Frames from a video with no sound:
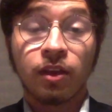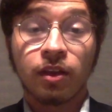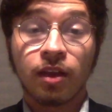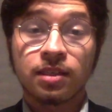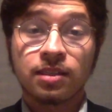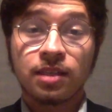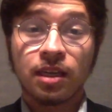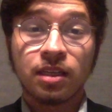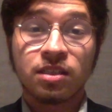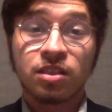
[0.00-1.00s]
Thus,
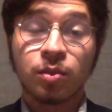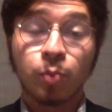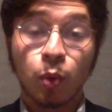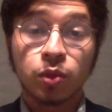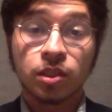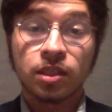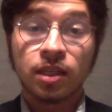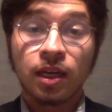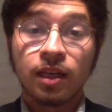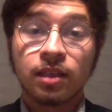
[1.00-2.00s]
it supported
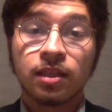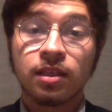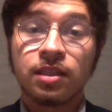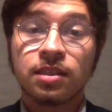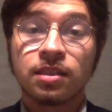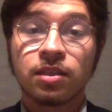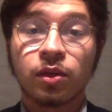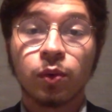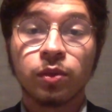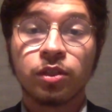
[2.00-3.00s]
the thesis
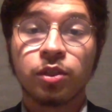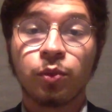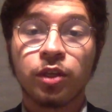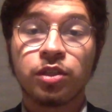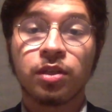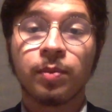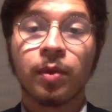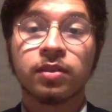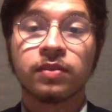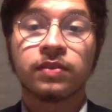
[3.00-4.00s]
according to which the
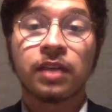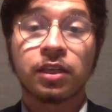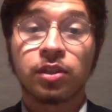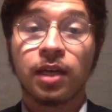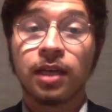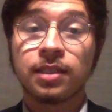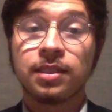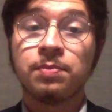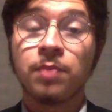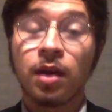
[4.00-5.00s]
bond of
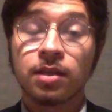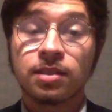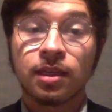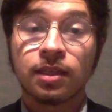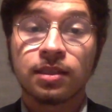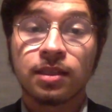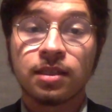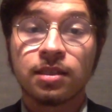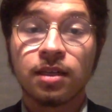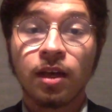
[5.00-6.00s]
nationality must
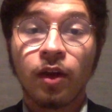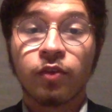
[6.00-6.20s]
exist